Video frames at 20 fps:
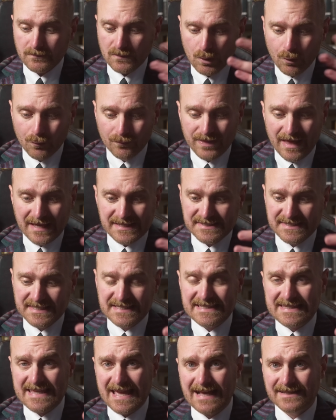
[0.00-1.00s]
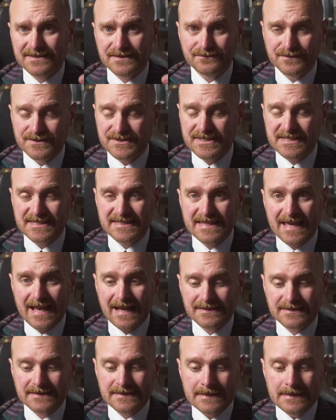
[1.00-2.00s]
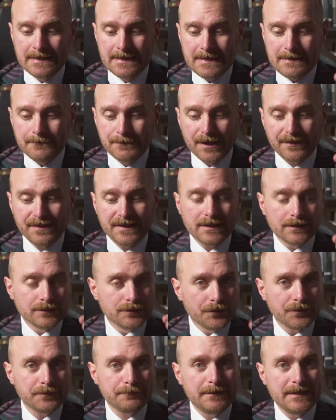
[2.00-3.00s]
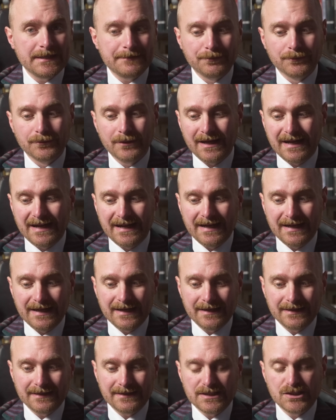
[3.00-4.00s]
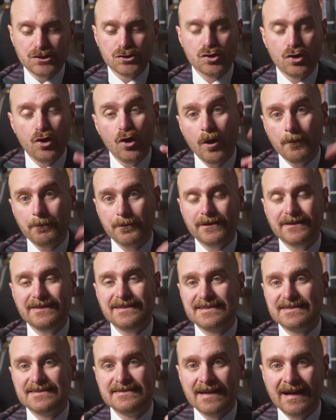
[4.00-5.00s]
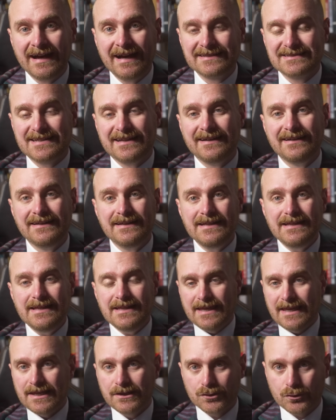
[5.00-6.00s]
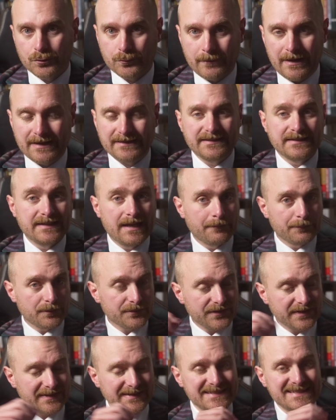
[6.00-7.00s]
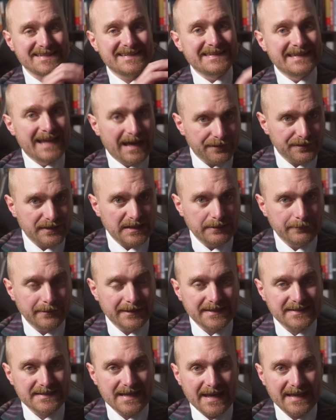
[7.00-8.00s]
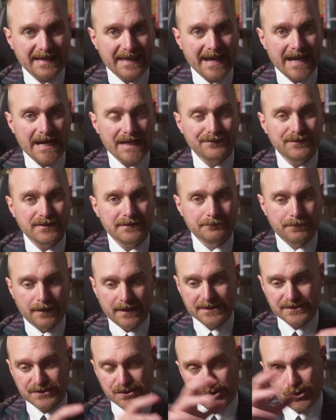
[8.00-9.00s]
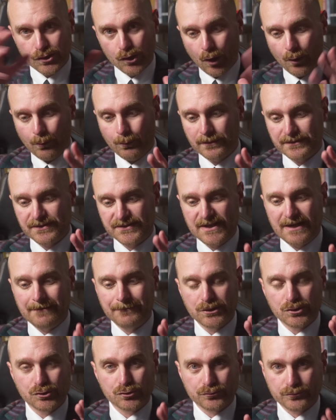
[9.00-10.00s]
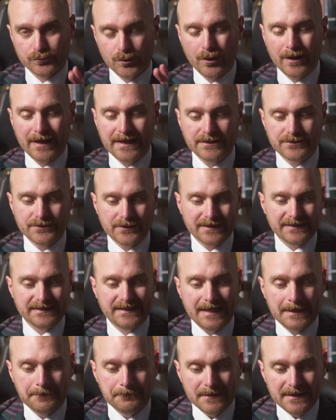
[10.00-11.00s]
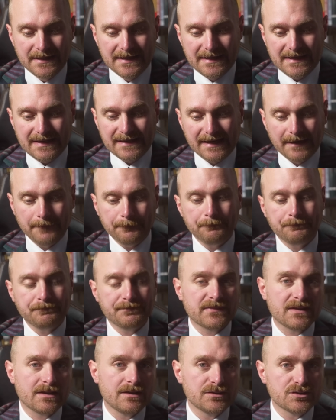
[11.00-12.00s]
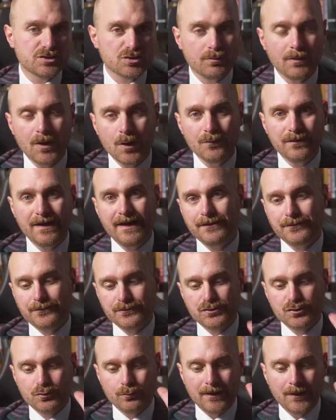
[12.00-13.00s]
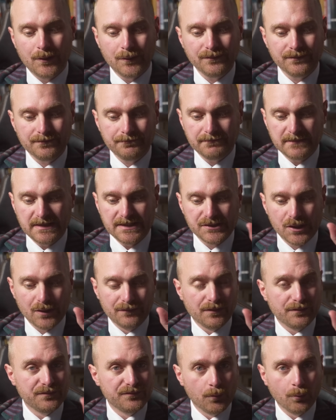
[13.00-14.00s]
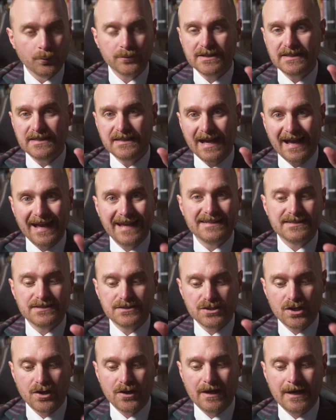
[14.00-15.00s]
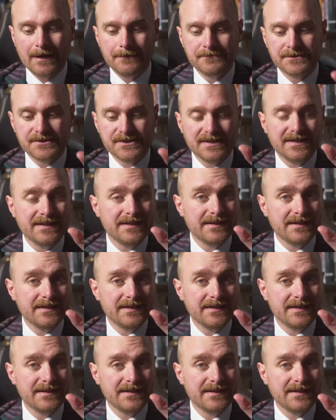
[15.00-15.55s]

of that 6,000 for 6,000. But I think a lot of people are interpreting this data incorrectly. Now, I'm not saying there's nothing we can take out of it, but it's not what some are trying to claim. Now, 1,212 is over 48 times